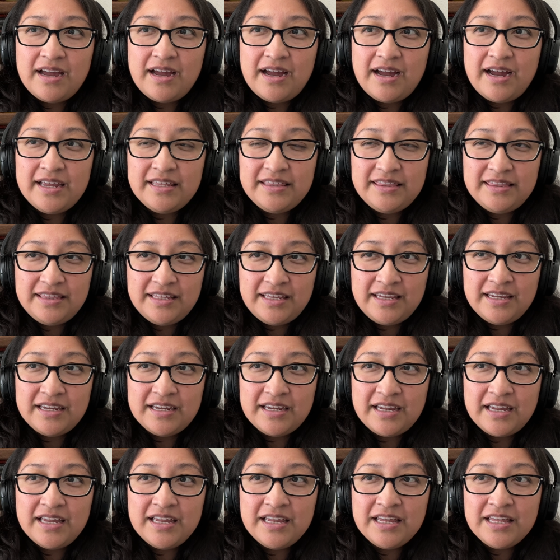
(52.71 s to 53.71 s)
I
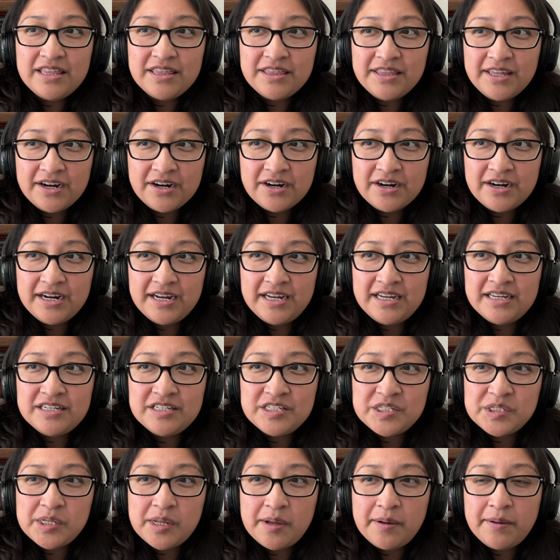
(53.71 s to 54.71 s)
think there
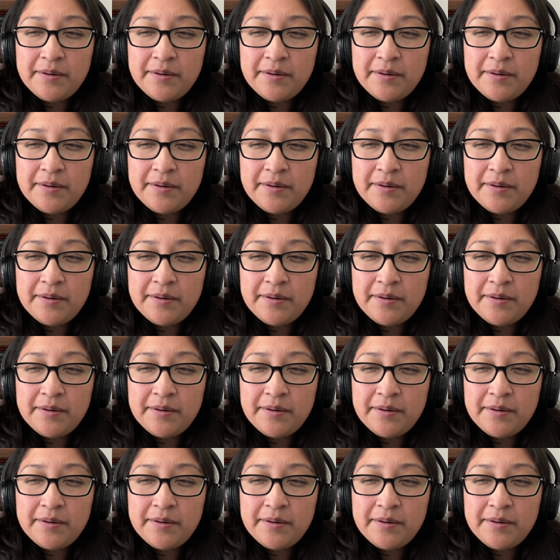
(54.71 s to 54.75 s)
is,